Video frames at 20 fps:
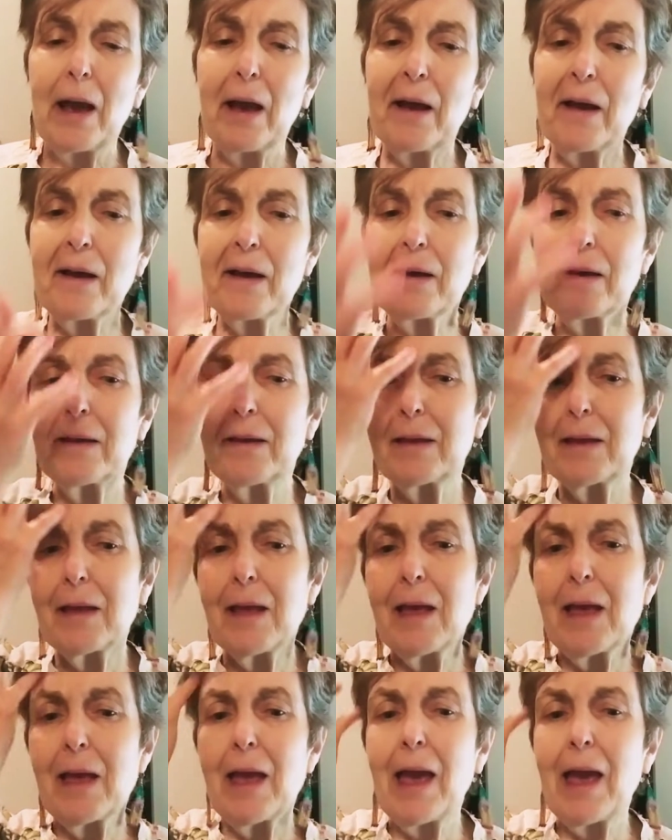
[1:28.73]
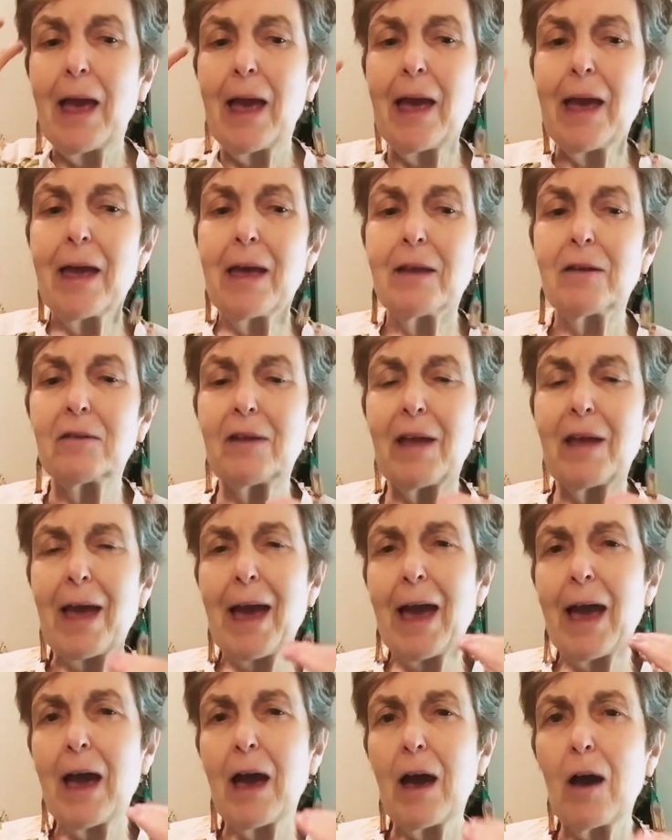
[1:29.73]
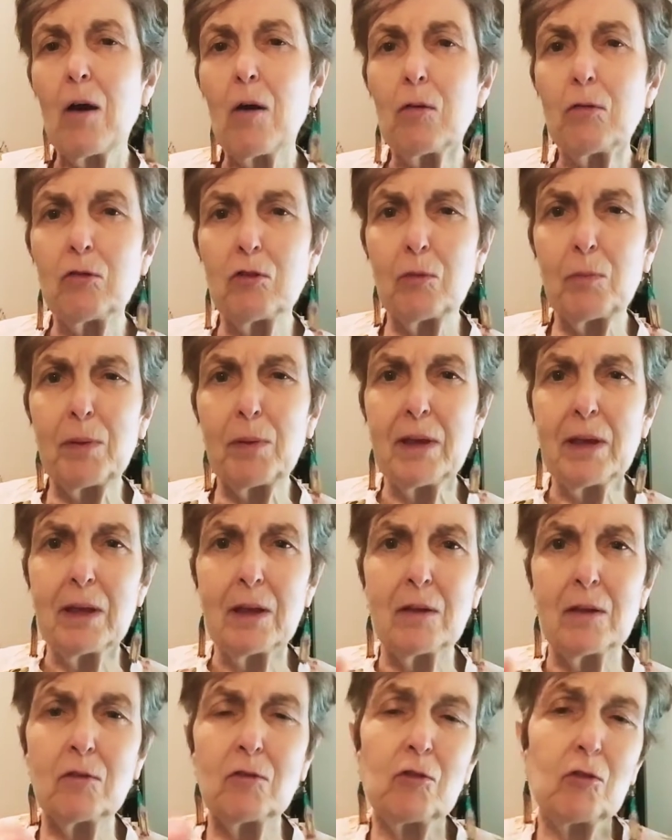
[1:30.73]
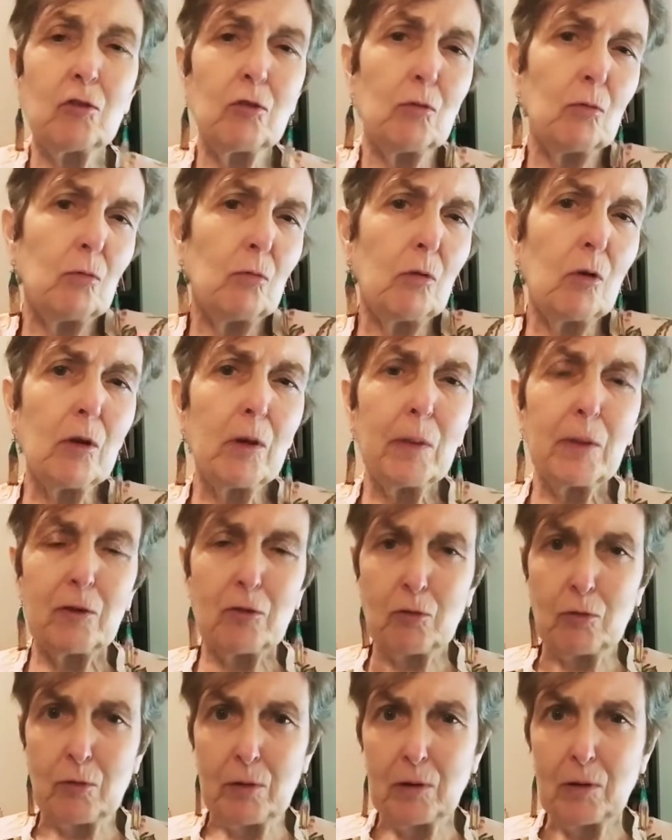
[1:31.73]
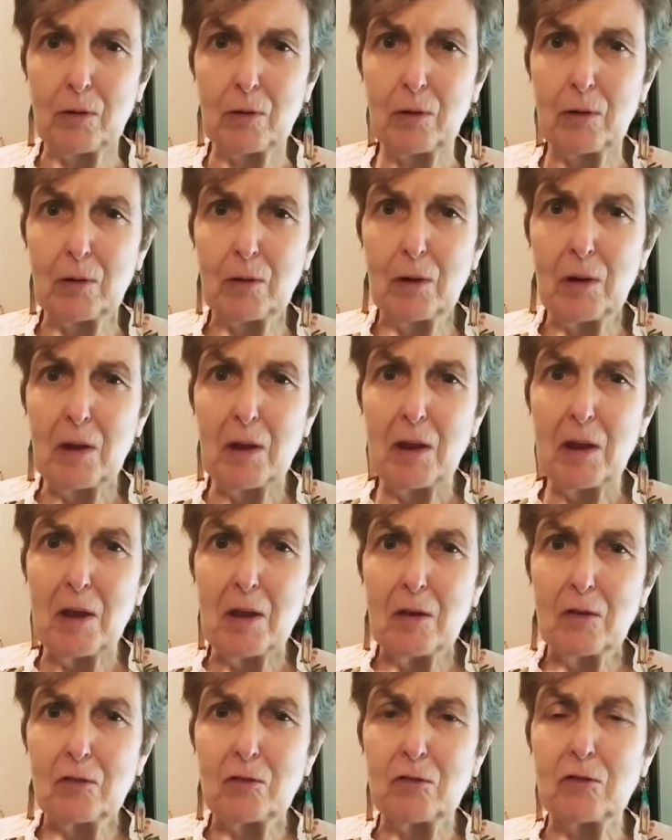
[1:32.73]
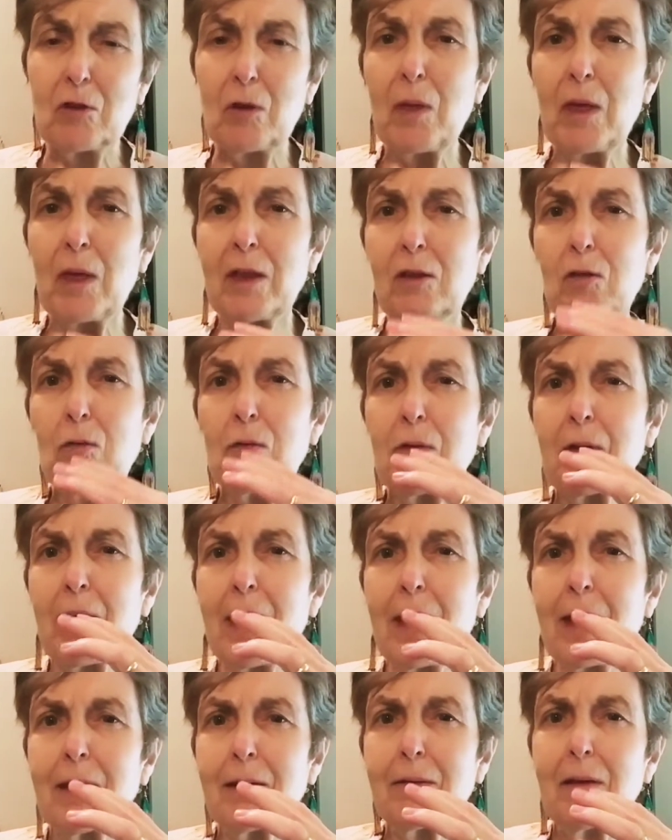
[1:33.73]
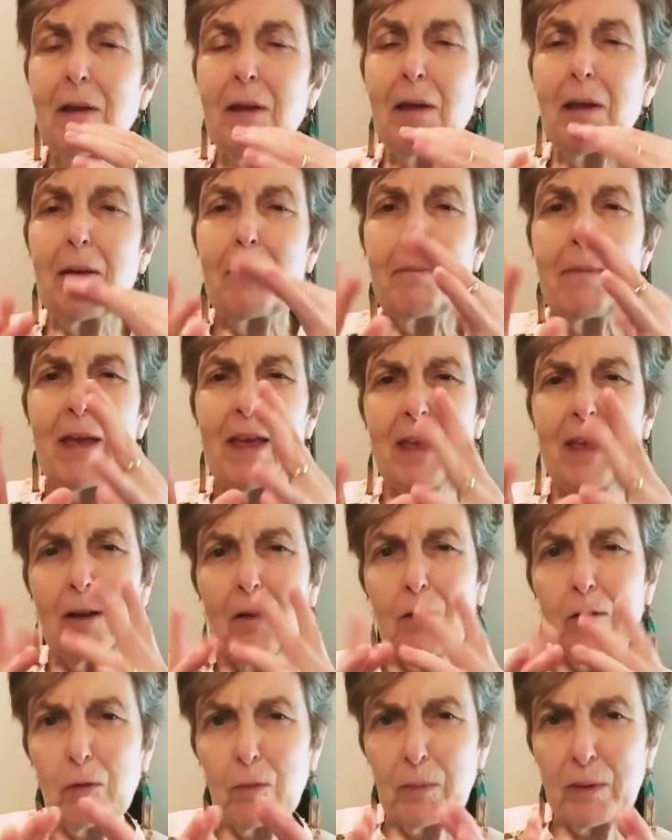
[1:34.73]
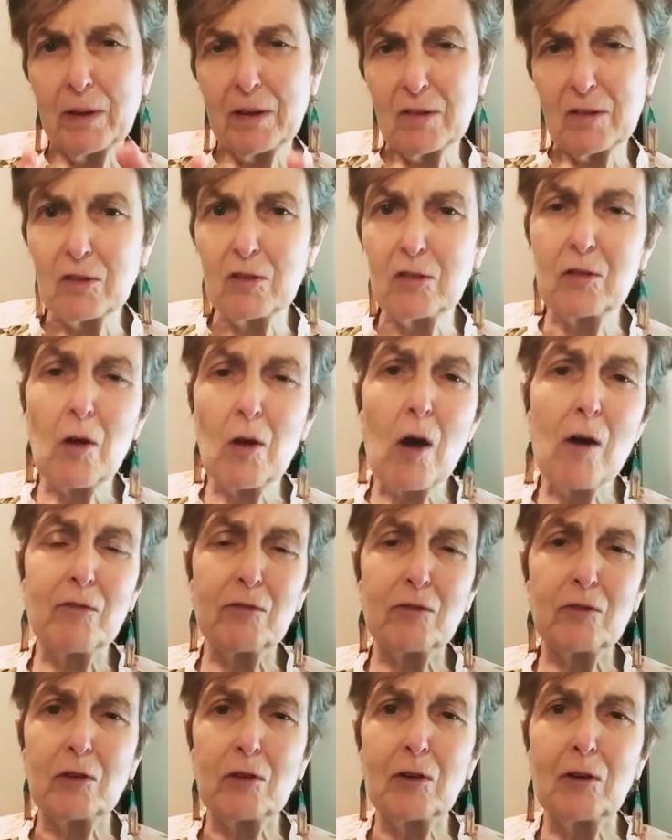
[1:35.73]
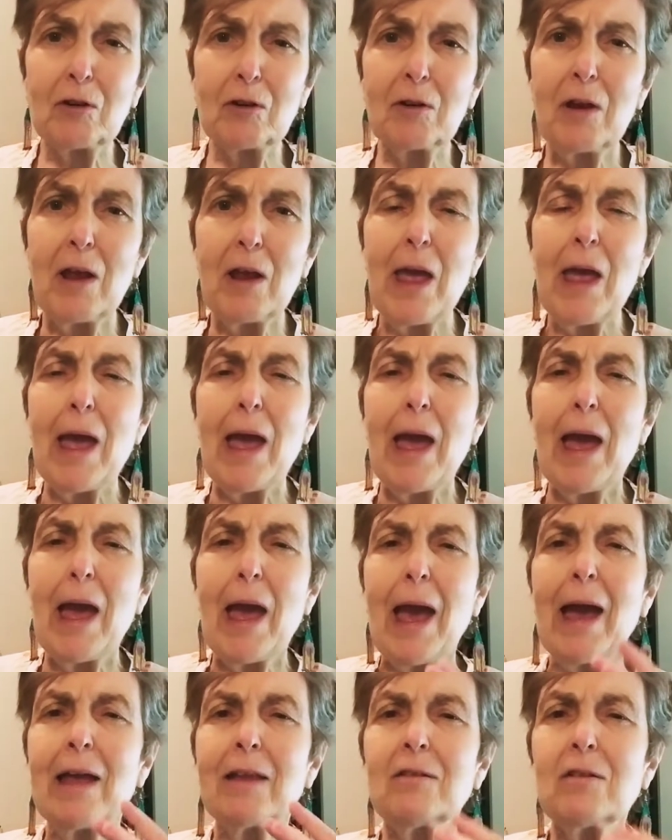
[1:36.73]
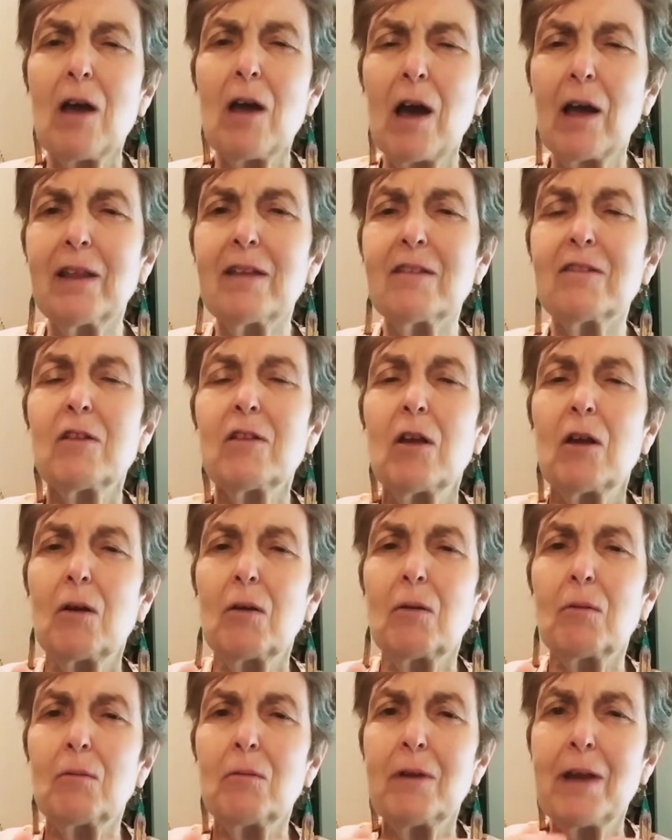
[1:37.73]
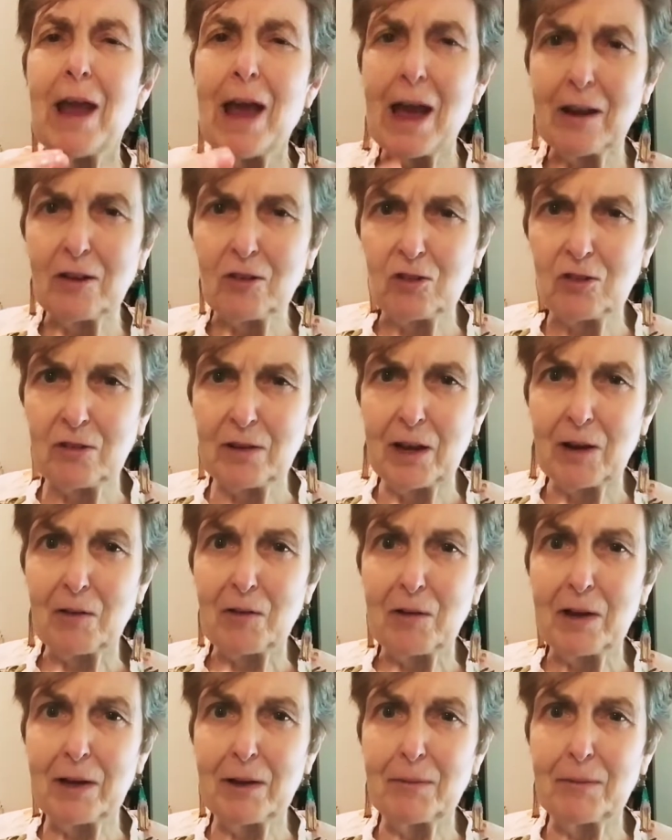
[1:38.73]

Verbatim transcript: Uh, and how to begin to look at the trigger so that you can make it a little bit softer and not as reactionary.